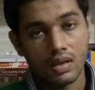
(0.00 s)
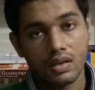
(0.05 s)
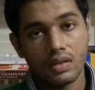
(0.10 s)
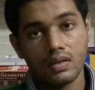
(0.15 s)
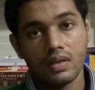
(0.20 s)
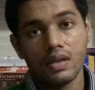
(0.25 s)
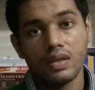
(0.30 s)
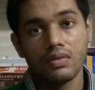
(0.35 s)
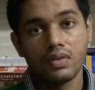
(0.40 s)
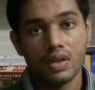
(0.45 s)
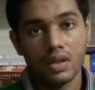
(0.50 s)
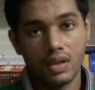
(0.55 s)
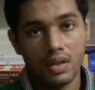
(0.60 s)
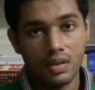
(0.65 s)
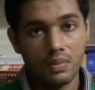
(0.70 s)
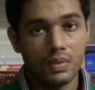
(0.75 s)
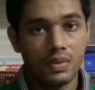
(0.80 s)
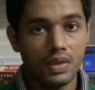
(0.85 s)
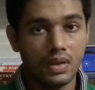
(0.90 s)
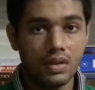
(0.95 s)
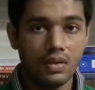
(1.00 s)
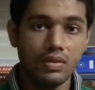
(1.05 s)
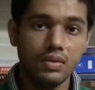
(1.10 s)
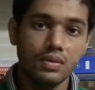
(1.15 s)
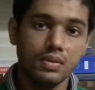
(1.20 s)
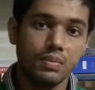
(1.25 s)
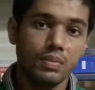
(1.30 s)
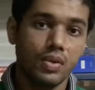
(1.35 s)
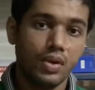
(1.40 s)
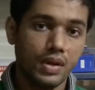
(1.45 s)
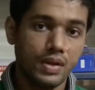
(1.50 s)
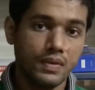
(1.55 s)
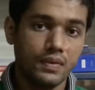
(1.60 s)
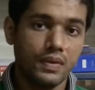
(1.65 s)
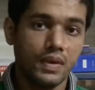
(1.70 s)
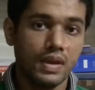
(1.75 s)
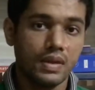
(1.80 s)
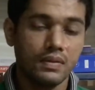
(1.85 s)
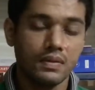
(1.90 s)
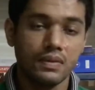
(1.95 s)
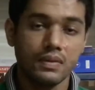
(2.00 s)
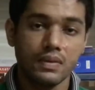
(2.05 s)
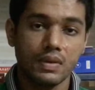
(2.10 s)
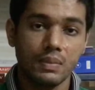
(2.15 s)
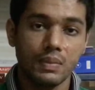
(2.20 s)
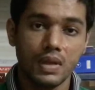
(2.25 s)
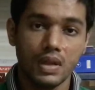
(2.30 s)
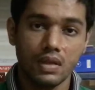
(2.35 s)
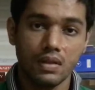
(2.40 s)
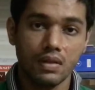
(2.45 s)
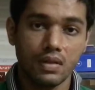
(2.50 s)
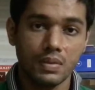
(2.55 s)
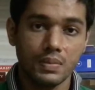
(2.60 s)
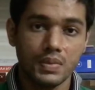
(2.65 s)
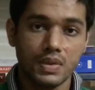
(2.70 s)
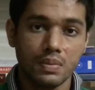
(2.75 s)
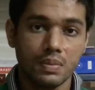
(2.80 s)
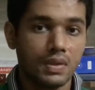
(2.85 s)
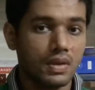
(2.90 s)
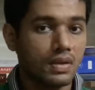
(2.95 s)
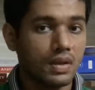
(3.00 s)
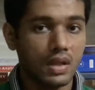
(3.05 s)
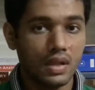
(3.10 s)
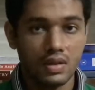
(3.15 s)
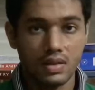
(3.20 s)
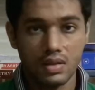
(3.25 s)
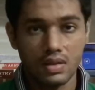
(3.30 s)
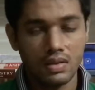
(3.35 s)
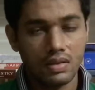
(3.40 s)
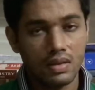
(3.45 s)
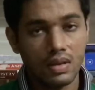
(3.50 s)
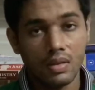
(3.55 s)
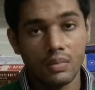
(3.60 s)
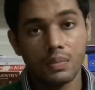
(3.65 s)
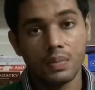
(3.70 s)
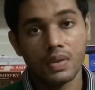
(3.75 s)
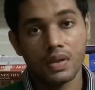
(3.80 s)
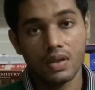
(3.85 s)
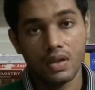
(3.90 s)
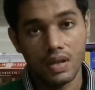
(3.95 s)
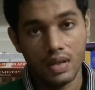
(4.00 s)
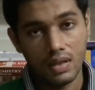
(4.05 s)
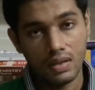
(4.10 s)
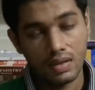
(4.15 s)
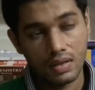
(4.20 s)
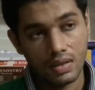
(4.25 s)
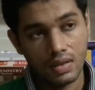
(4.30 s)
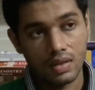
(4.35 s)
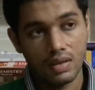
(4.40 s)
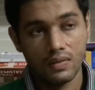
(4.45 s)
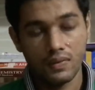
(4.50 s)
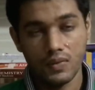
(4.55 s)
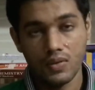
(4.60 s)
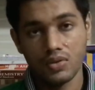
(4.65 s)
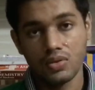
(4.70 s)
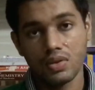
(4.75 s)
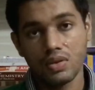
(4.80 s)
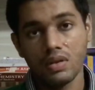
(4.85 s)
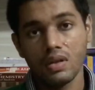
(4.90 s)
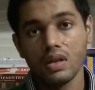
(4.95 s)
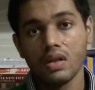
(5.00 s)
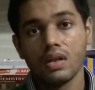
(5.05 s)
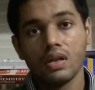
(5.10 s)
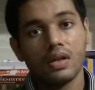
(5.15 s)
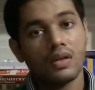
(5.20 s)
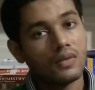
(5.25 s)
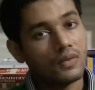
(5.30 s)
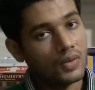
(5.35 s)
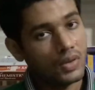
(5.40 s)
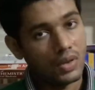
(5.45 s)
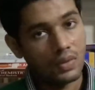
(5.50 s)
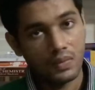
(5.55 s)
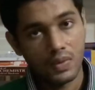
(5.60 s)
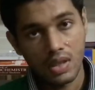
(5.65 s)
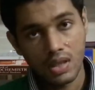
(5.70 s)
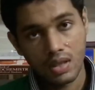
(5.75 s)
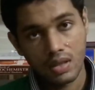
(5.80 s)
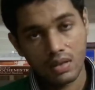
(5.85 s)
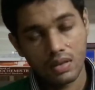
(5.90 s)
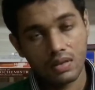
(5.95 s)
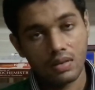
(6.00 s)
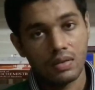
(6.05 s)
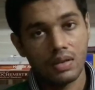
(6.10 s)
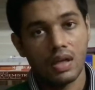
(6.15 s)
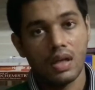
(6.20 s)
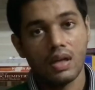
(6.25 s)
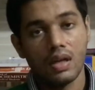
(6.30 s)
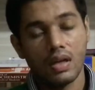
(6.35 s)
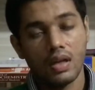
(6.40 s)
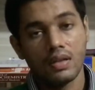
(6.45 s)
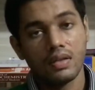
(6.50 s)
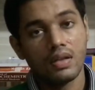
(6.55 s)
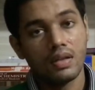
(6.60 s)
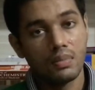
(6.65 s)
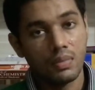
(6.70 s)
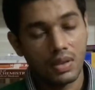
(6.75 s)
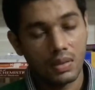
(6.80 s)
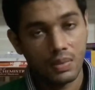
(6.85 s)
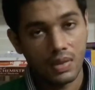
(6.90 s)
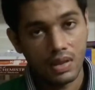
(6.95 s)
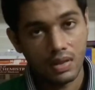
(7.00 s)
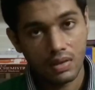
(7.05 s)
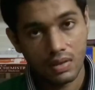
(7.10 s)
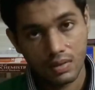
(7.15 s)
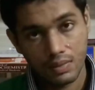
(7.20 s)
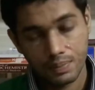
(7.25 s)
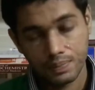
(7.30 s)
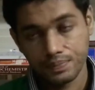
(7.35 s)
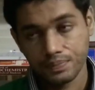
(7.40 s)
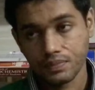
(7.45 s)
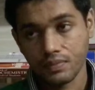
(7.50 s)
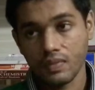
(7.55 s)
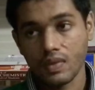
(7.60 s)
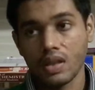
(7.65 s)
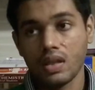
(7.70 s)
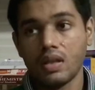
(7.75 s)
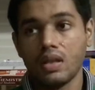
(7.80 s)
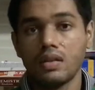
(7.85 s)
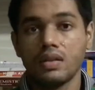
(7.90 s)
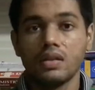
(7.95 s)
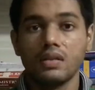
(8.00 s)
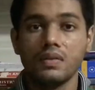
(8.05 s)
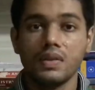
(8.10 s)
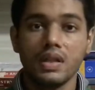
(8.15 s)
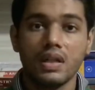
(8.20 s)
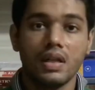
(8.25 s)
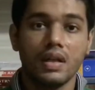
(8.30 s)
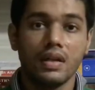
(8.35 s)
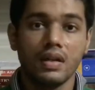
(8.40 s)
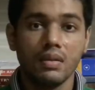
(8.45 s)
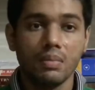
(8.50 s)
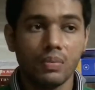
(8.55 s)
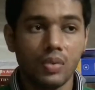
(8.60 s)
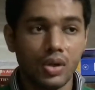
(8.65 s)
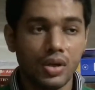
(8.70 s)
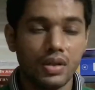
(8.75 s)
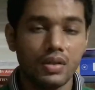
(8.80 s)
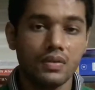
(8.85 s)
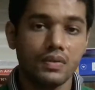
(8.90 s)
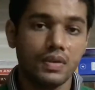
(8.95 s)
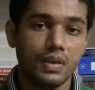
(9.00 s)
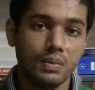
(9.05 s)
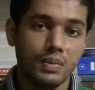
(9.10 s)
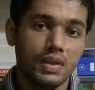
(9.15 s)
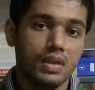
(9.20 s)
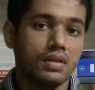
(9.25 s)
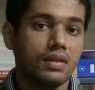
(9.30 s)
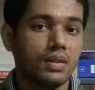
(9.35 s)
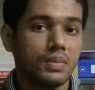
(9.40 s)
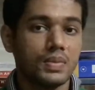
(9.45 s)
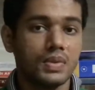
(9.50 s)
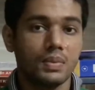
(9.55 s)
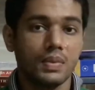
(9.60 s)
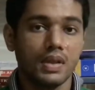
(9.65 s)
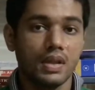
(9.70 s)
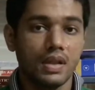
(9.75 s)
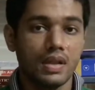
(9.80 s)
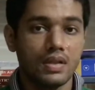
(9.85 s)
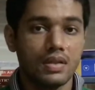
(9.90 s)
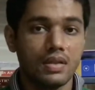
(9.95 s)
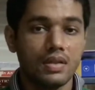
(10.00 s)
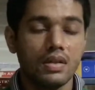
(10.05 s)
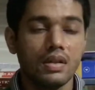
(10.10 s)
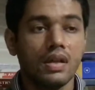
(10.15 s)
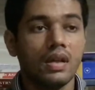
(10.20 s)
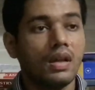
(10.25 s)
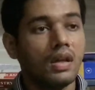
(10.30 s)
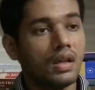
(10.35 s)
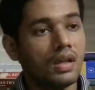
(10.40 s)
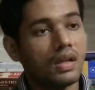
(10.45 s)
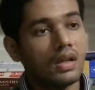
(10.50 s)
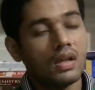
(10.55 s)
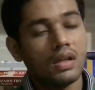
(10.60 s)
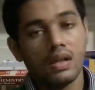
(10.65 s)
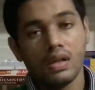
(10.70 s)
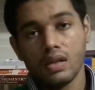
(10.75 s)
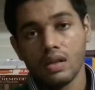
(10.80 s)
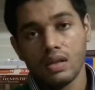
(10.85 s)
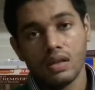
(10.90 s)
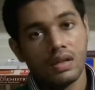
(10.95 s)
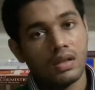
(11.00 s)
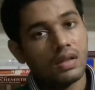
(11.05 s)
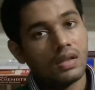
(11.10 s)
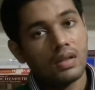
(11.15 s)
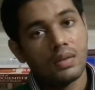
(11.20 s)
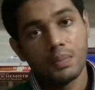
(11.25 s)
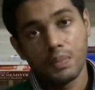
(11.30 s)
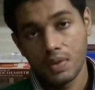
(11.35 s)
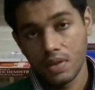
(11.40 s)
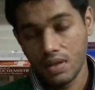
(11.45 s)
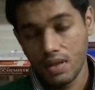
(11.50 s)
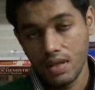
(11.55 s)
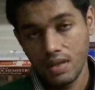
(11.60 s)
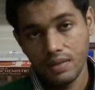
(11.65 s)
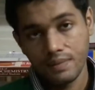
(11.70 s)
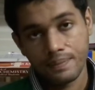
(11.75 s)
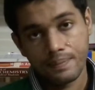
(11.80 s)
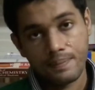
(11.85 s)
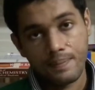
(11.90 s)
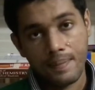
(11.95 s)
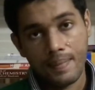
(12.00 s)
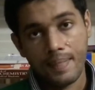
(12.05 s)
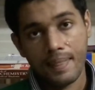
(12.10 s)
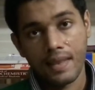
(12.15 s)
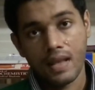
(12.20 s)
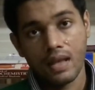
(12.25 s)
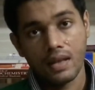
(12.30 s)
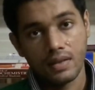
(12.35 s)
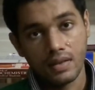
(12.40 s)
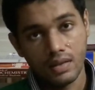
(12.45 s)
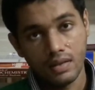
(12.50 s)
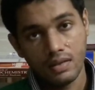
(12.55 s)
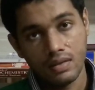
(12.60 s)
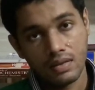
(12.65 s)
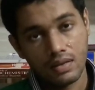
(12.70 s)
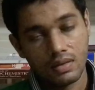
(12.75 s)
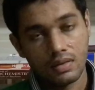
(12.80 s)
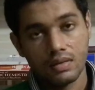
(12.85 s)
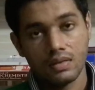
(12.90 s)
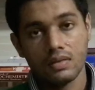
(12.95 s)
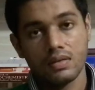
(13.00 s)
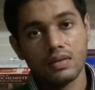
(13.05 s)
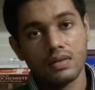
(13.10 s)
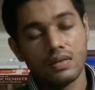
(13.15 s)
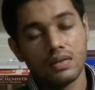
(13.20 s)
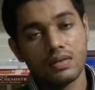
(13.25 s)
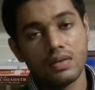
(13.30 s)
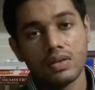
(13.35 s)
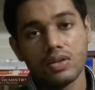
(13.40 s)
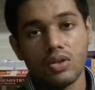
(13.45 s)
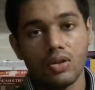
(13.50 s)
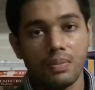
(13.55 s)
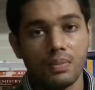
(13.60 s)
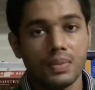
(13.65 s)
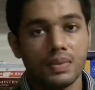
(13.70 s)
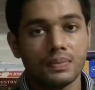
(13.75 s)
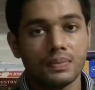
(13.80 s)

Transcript: Then you can taper it to 0.5 milligrams per kg per day infusion for a week, and then maybe another week later 0.25 milligrams per kg per day, and then stop.